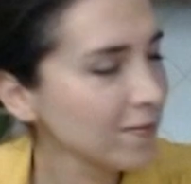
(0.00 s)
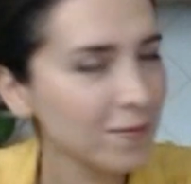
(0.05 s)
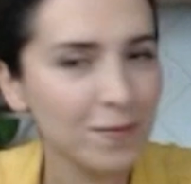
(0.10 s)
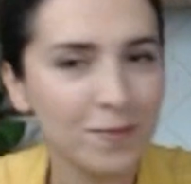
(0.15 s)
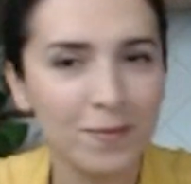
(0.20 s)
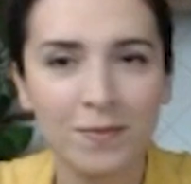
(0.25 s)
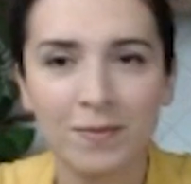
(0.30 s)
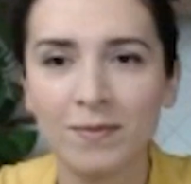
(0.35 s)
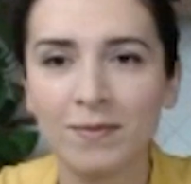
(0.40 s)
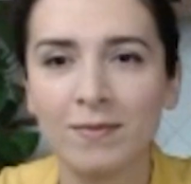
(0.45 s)

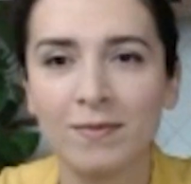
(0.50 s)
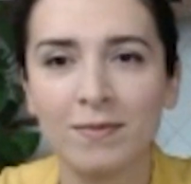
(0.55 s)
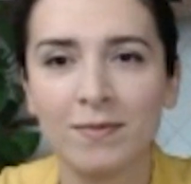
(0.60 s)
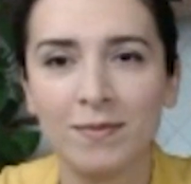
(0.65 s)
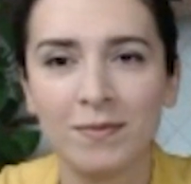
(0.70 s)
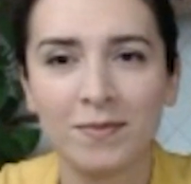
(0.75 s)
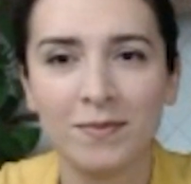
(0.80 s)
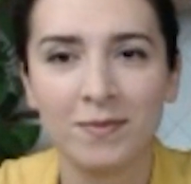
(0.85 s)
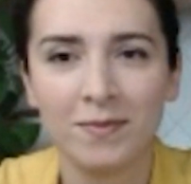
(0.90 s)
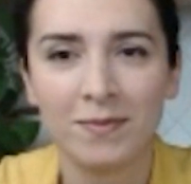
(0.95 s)

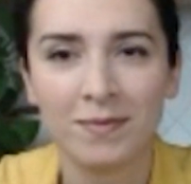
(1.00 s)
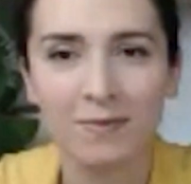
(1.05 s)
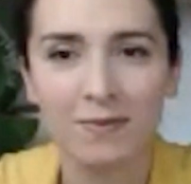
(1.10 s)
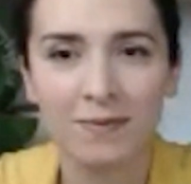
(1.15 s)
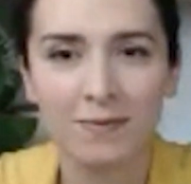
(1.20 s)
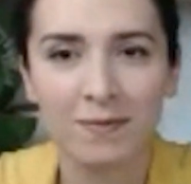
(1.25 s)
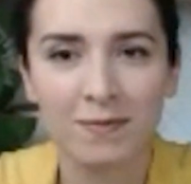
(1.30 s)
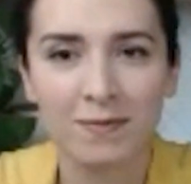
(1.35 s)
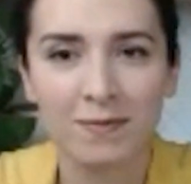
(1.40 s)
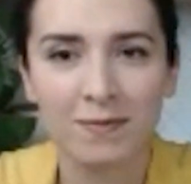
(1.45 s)

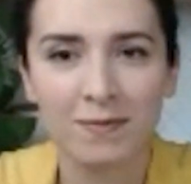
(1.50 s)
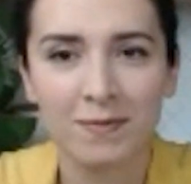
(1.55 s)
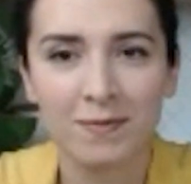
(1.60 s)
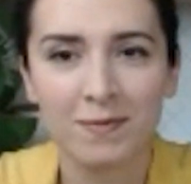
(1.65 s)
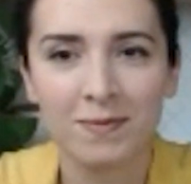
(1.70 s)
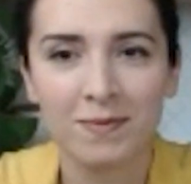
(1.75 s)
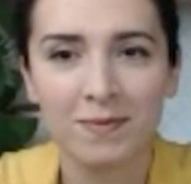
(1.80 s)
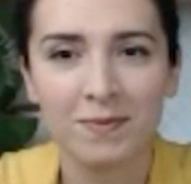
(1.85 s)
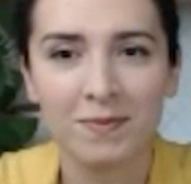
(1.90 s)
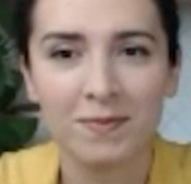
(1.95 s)

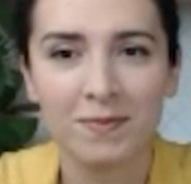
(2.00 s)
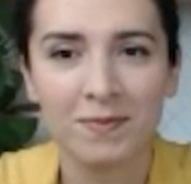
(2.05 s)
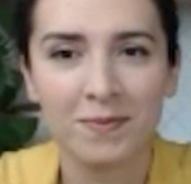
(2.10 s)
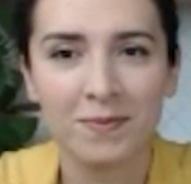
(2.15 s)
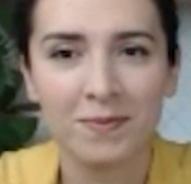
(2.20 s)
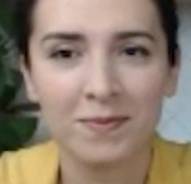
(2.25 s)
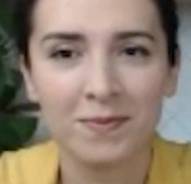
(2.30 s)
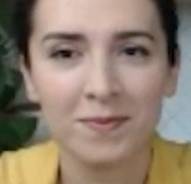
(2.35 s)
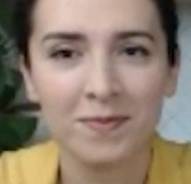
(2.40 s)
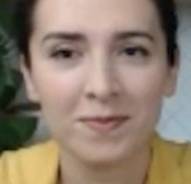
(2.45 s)

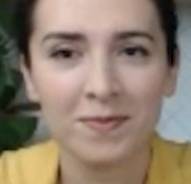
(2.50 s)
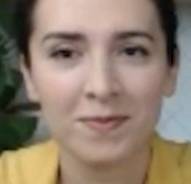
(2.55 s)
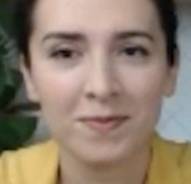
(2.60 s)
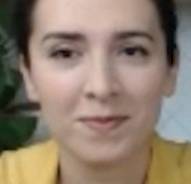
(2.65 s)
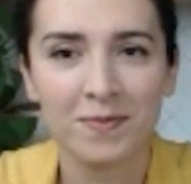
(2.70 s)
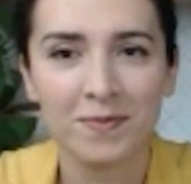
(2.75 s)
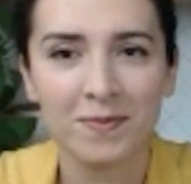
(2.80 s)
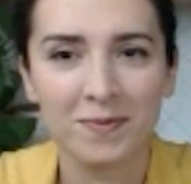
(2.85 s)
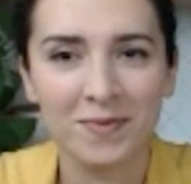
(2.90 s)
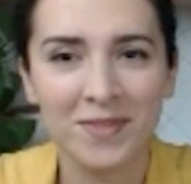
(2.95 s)

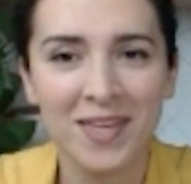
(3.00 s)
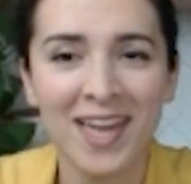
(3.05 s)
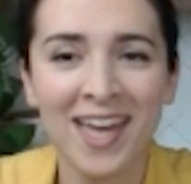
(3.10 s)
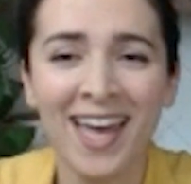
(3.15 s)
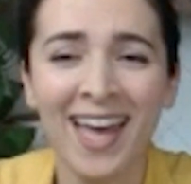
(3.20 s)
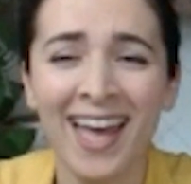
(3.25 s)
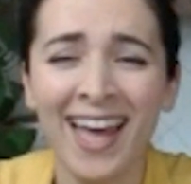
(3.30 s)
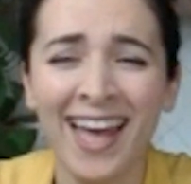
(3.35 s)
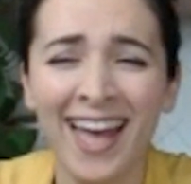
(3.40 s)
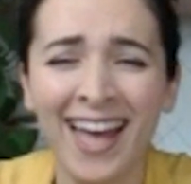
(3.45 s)

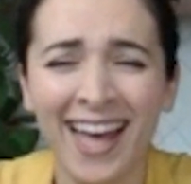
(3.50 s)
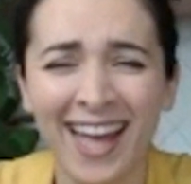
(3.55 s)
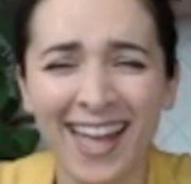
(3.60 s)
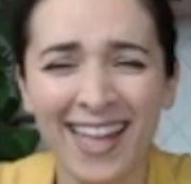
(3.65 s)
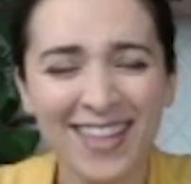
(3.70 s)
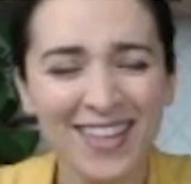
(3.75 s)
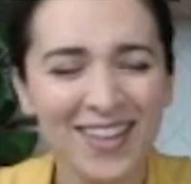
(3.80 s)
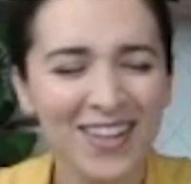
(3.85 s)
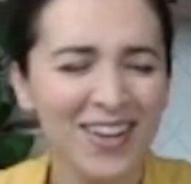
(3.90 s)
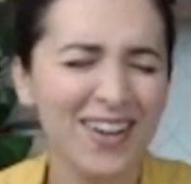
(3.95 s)
(silent)